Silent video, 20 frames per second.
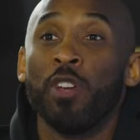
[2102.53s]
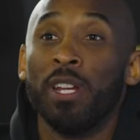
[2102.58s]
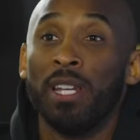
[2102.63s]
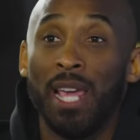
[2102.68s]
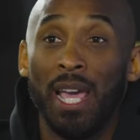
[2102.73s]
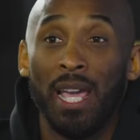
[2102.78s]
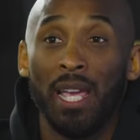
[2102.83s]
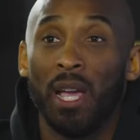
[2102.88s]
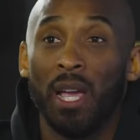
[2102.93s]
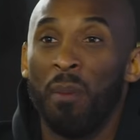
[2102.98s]

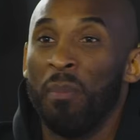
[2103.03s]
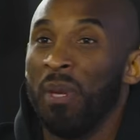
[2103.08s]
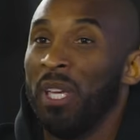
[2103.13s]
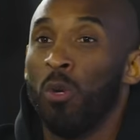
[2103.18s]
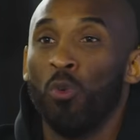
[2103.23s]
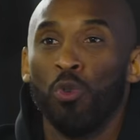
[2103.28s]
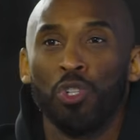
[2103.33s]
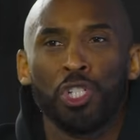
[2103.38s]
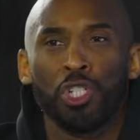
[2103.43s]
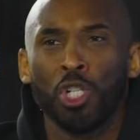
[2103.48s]
day. I mean, he
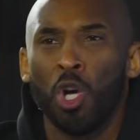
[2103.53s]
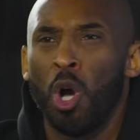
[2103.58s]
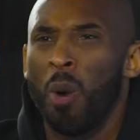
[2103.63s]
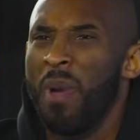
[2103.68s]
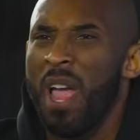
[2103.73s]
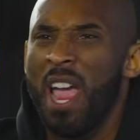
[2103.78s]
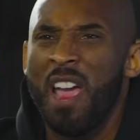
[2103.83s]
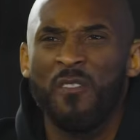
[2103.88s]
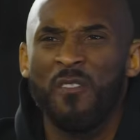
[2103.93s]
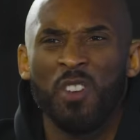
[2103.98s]
would show up
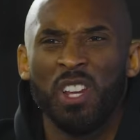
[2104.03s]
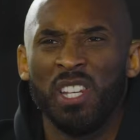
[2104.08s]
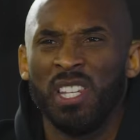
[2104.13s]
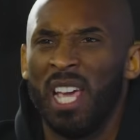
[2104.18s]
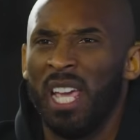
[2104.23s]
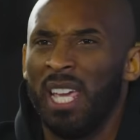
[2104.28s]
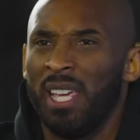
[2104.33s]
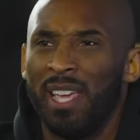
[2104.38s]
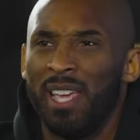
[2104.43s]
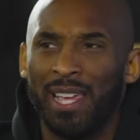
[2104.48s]
every
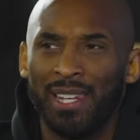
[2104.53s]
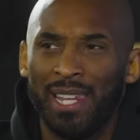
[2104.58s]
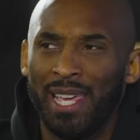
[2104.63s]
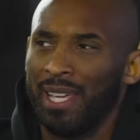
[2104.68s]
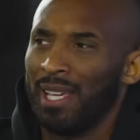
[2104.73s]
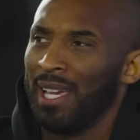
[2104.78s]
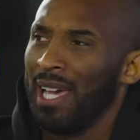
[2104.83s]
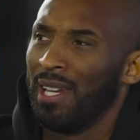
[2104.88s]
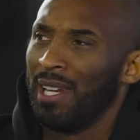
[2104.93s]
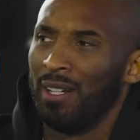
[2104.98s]
day. He had that
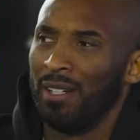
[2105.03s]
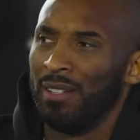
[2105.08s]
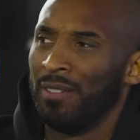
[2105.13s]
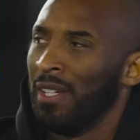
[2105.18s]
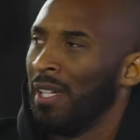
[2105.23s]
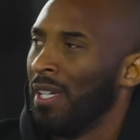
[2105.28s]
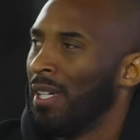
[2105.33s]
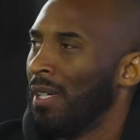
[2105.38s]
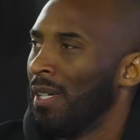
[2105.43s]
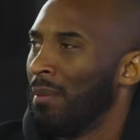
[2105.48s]
kind of
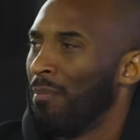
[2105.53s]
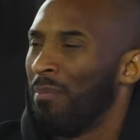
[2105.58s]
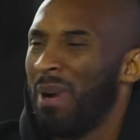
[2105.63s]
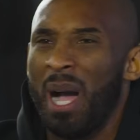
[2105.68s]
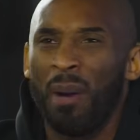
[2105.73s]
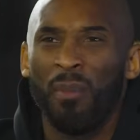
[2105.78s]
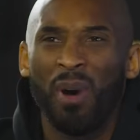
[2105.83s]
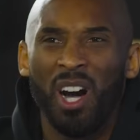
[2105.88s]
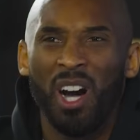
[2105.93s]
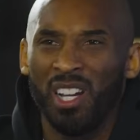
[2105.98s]

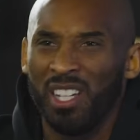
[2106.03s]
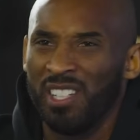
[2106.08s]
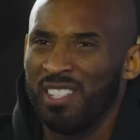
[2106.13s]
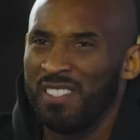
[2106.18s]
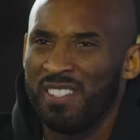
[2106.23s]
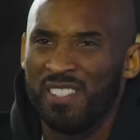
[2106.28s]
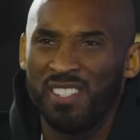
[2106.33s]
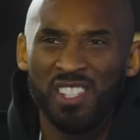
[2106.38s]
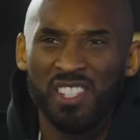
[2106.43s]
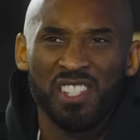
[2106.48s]
Bob Huggins,
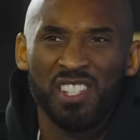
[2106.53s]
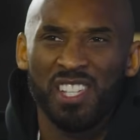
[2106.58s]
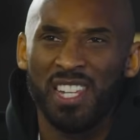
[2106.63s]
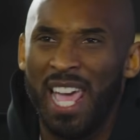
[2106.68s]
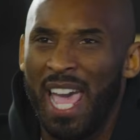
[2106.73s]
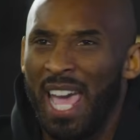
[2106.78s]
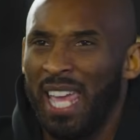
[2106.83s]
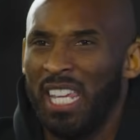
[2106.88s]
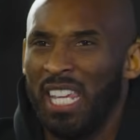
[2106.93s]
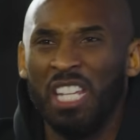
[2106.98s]

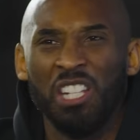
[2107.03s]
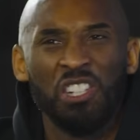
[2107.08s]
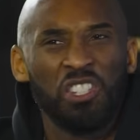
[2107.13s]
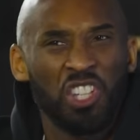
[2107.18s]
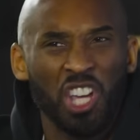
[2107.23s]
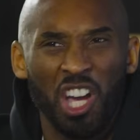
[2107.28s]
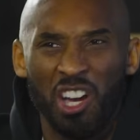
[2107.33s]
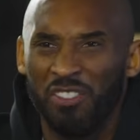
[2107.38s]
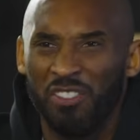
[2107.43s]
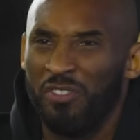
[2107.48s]
Cincinnati,
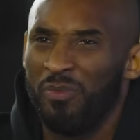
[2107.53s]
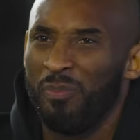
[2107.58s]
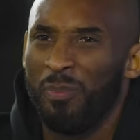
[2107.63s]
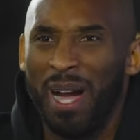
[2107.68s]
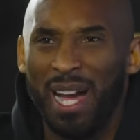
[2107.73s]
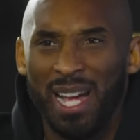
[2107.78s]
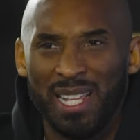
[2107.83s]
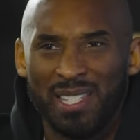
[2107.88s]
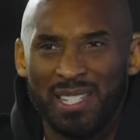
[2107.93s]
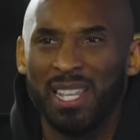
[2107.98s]
tough
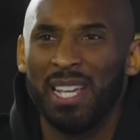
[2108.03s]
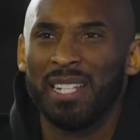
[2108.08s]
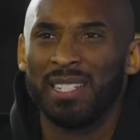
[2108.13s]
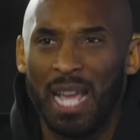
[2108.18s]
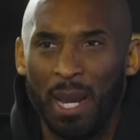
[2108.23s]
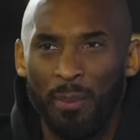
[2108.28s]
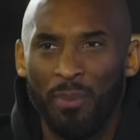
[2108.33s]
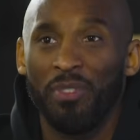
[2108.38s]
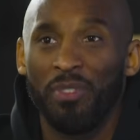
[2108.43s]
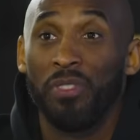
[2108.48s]
mindset
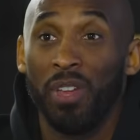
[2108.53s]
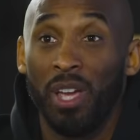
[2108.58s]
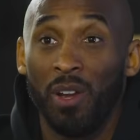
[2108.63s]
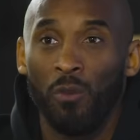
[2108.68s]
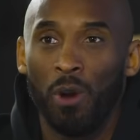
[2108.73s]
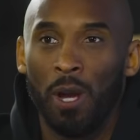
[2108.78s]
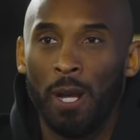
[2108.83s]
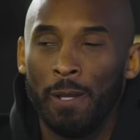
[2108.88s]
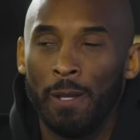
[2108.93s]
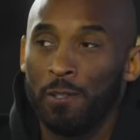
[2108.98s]
type of thing,
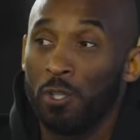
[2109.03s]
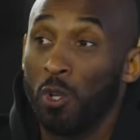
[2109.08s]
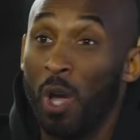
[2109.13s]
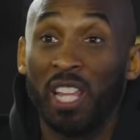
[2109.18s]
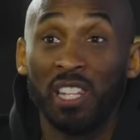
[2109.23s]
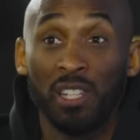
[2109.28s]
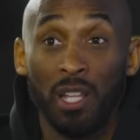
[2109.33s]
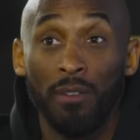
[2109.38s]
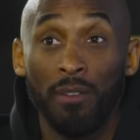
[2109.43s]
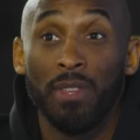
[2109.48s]
right? And so I
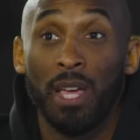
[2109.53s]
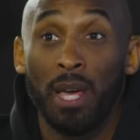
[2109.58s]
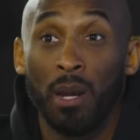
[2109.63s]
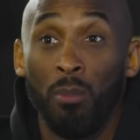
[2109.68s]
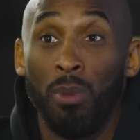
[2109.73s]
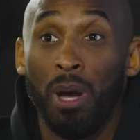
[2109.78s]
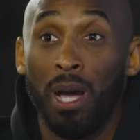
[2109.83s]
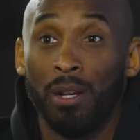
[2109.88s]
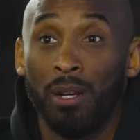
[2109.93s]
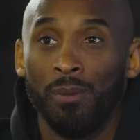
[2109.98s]
love that
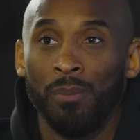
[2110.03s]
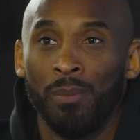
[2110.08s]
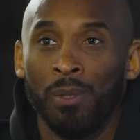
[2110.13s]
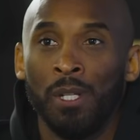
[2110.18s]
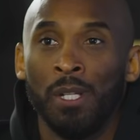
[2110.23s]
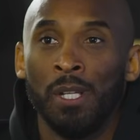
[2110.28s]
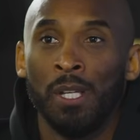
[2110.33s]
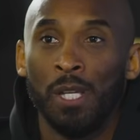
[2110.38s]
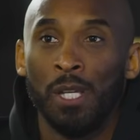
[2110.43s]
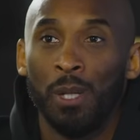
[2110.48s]
about him.
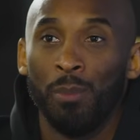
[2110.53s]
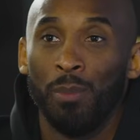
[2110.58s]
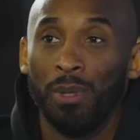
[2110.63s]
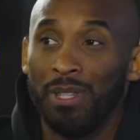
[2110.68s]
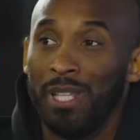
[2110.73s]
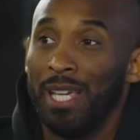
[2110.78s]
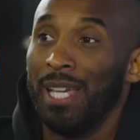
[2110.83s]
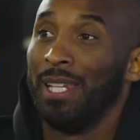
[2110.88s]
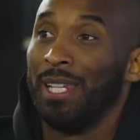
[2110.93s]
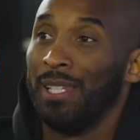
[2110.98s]
But
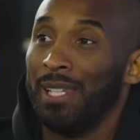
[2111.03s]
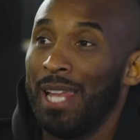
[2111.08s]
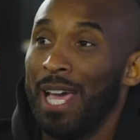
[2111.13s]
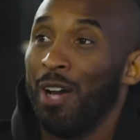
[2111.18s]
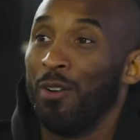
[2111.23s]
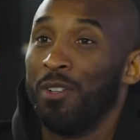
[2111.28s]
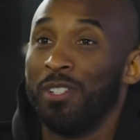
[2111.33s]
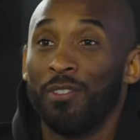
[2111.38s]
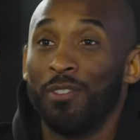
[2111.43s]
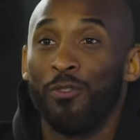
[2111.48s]
then now
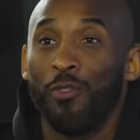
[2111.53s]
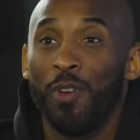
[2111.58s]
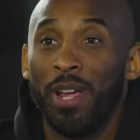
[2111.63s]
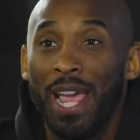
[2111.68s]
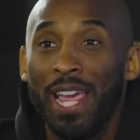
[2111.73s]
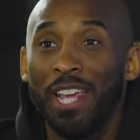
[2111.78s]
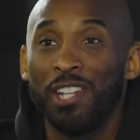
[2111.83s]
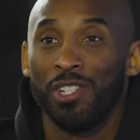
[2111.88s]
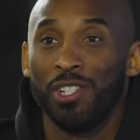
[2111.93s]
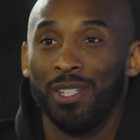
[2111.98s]
he's a free
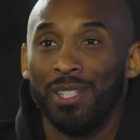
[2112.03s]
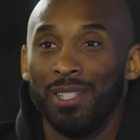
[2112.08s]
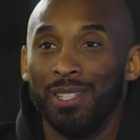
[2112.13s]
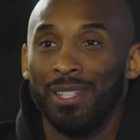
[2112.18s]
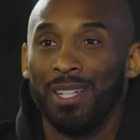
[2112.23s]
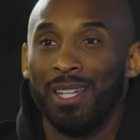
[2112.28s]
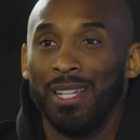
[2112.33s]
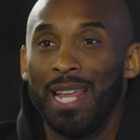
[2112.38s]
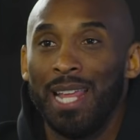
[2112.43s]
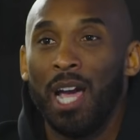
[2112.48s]
agent,
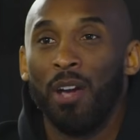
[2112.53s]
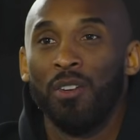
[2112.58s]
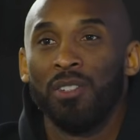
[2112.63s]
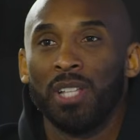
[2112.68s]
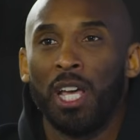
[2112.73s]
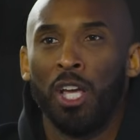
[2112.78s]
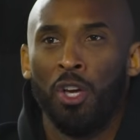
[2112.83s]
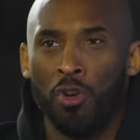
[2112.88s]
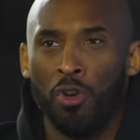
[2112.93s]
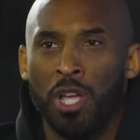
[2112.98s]
and now he's
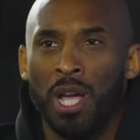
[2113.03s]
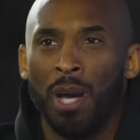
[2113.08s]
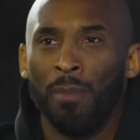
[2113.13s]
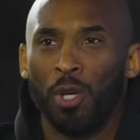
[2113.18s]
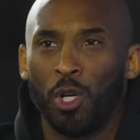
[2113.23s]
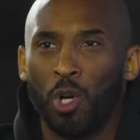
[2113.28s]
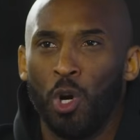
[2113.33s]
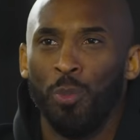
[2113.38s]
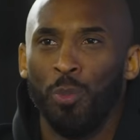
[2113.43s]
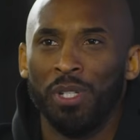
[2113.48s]
like, oh, yeah, I'm the
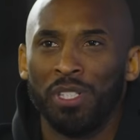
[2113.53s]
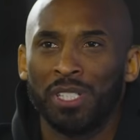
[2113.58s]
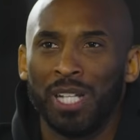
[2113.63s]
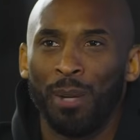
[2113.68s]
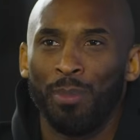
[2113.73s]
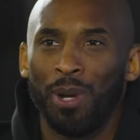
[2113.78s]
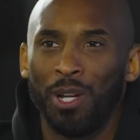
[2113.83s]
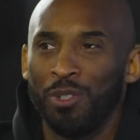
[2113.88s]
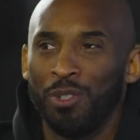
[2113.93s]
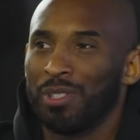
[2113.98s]
Kobe
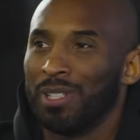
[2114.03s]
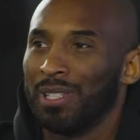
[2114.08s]
stopper. I used to